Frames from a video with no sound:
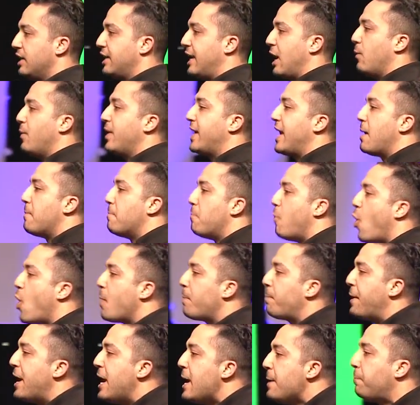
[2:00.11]
Can we get
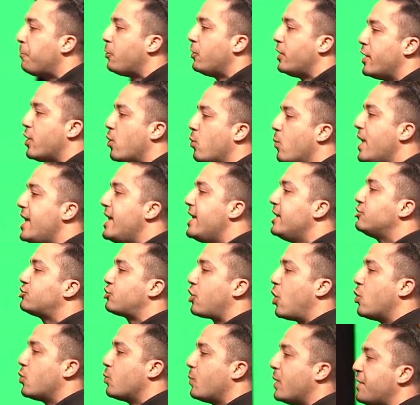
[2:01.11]
more people in a winning
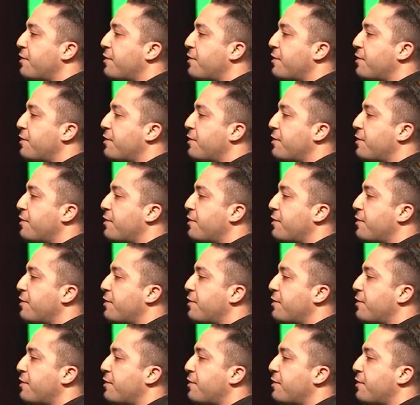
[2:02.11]
zone